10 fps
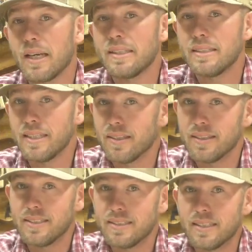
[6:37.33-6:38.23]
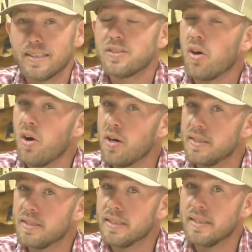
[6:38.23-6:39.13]
that I see on these things,
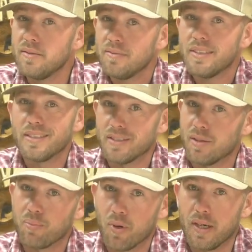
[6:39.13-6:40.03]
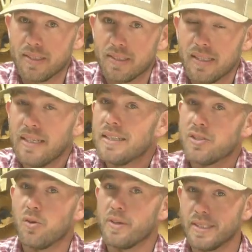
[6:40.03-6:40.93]
honestly, is the price.
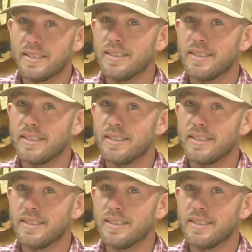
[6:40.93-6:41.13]
So this